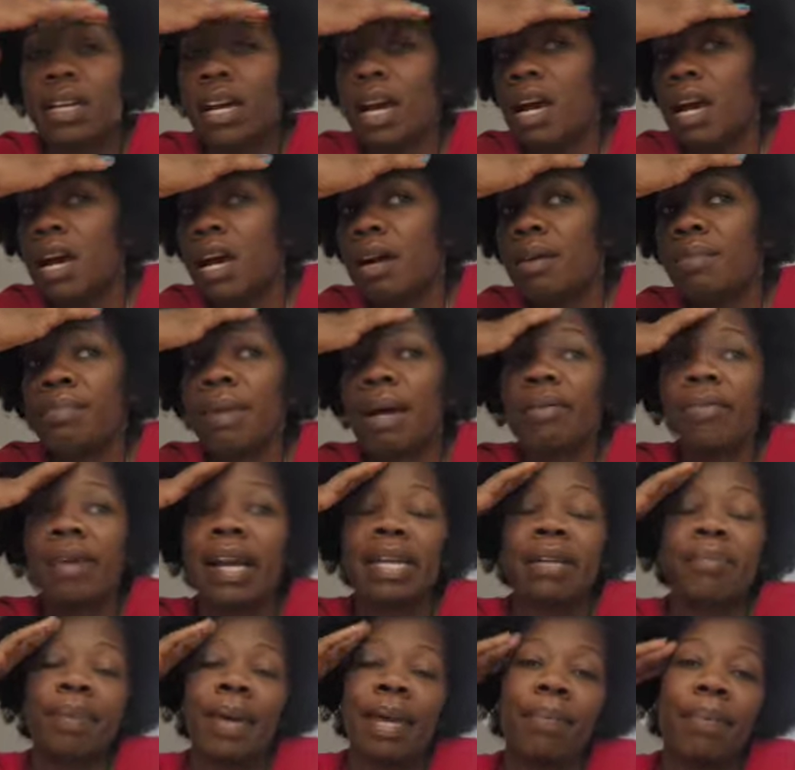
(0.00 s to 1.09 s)
my
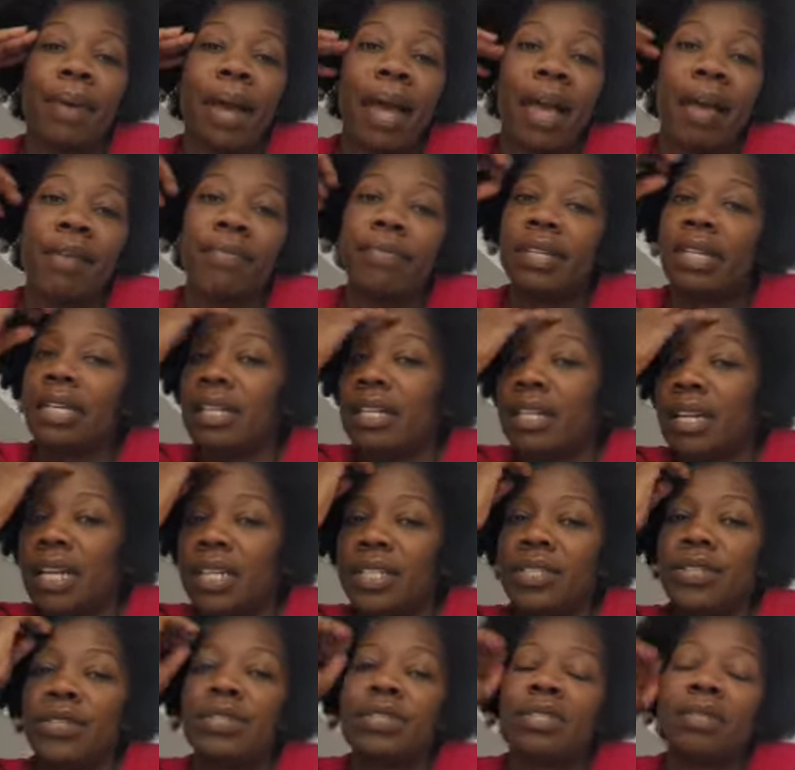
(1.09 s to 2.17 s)
writing paper I have in there that I
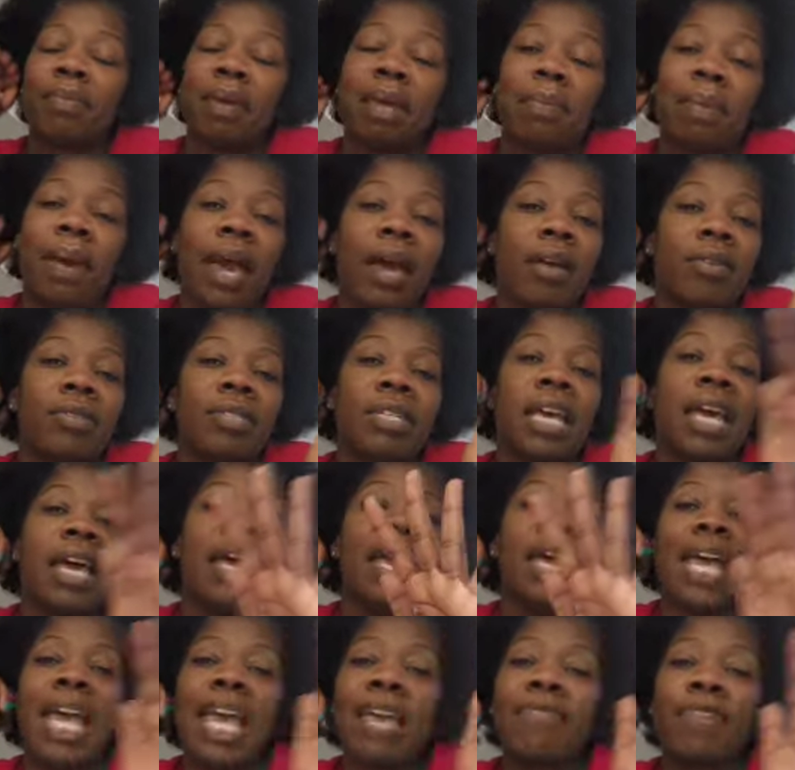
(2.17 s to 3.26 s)
use to make patterns.
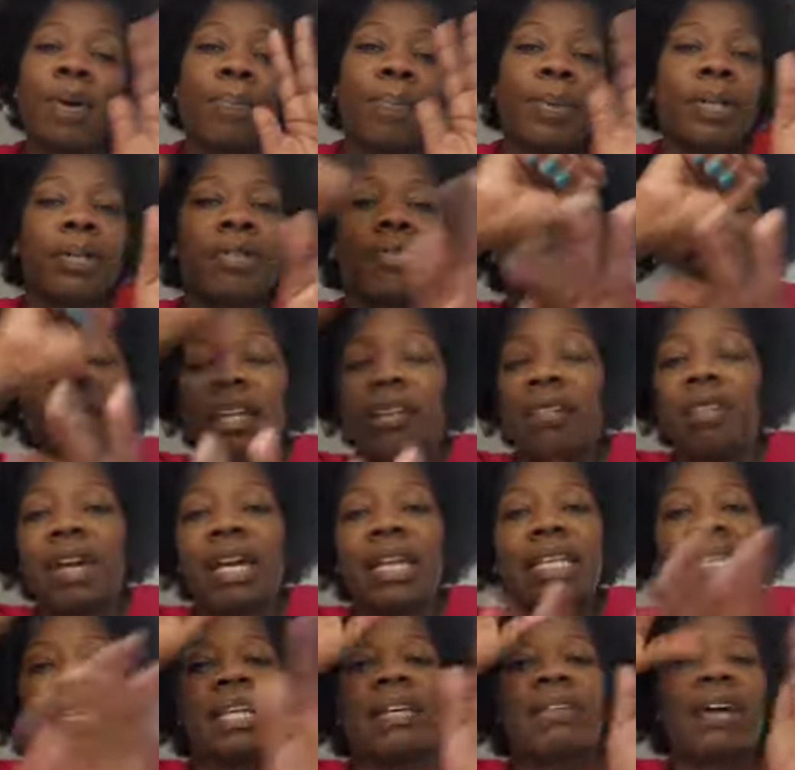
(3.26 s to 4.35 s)
If I put it on there and
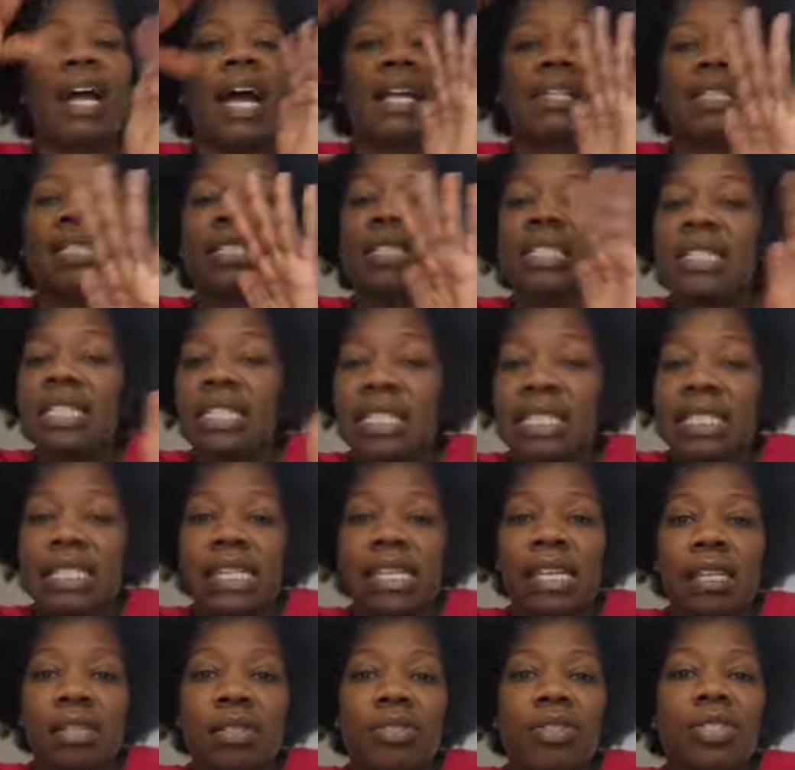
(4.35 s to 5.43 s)
write it down, I just need to see
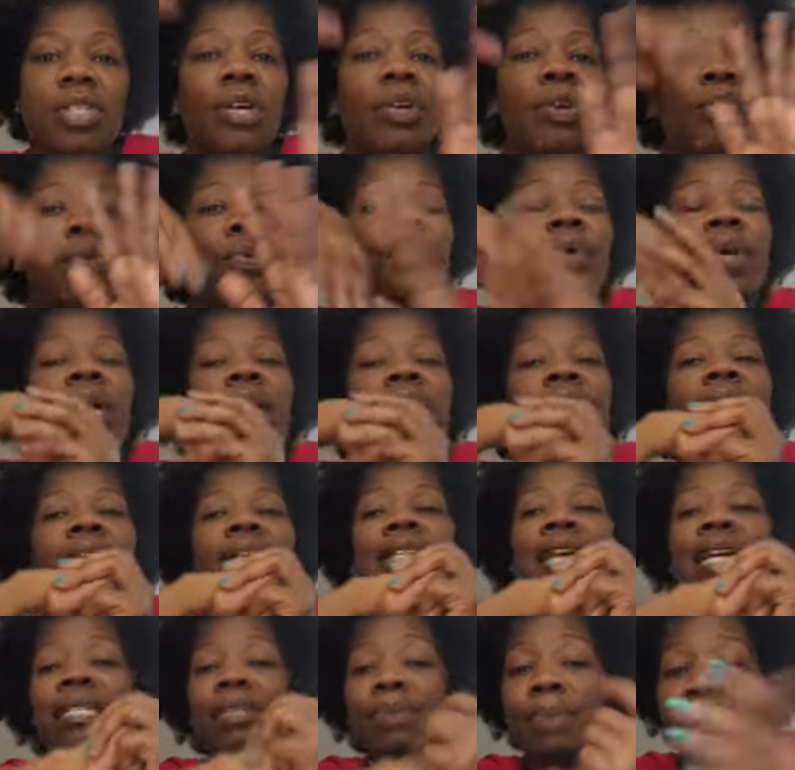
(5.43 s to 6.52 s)
it. So
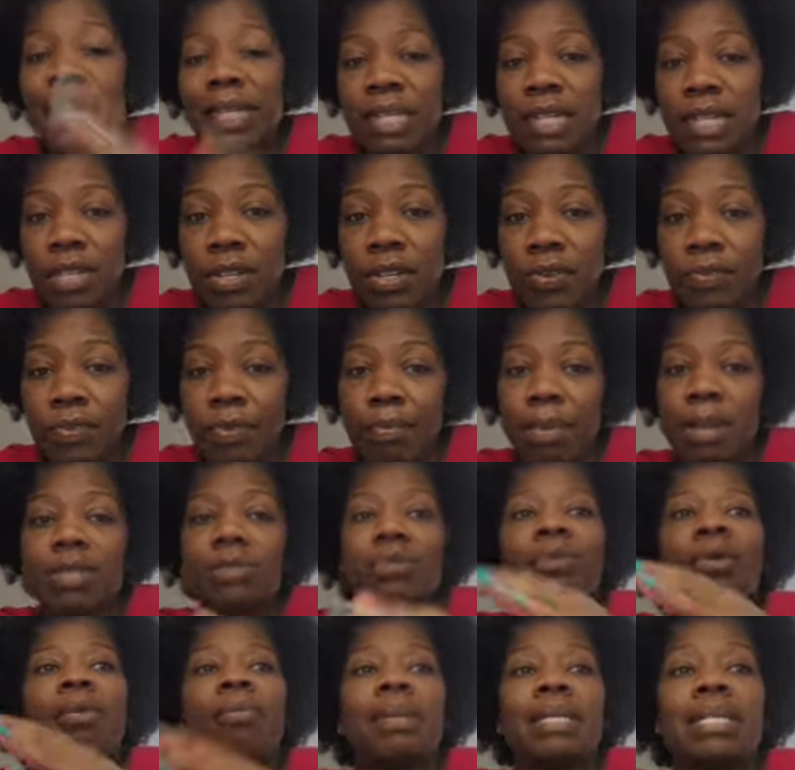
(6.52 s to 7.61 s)
that's what I need to do for my
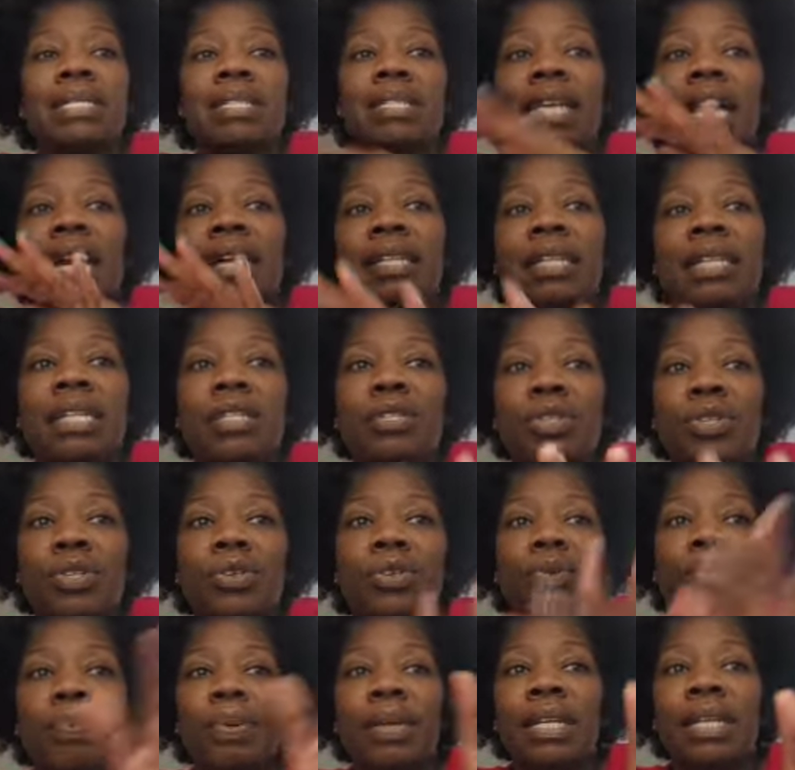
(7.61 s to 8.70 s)
sewing business. I need
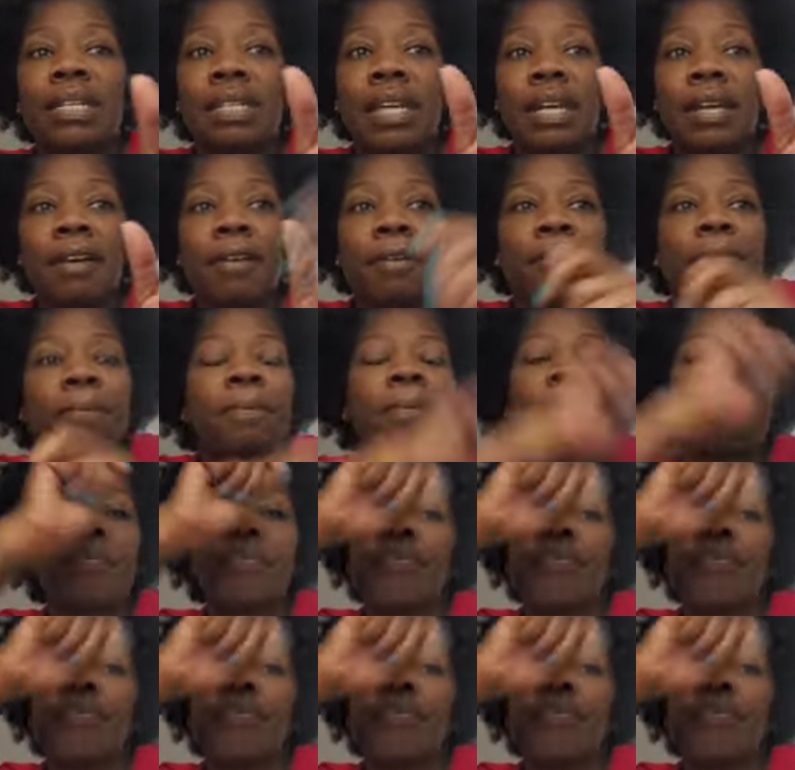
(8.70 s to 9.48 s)
to put it down,